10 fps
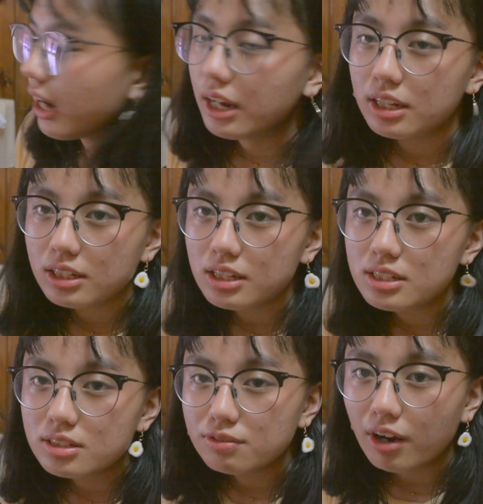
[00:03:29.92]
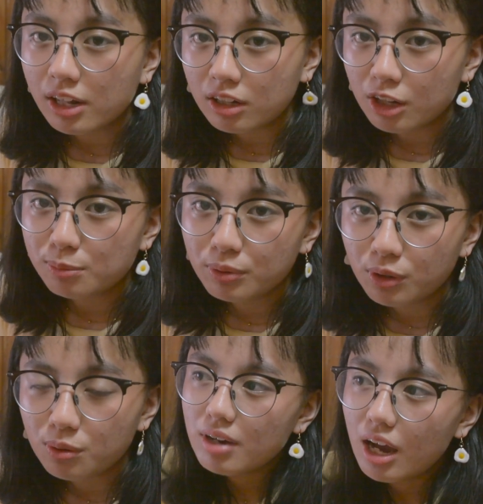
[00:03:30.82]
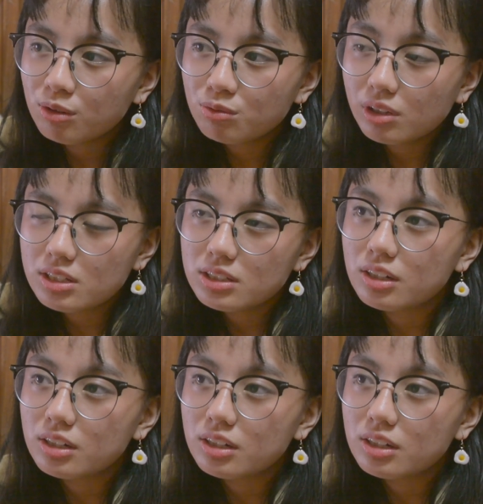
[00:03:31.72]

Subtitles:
edit is Final Cut Pro. I don't really see the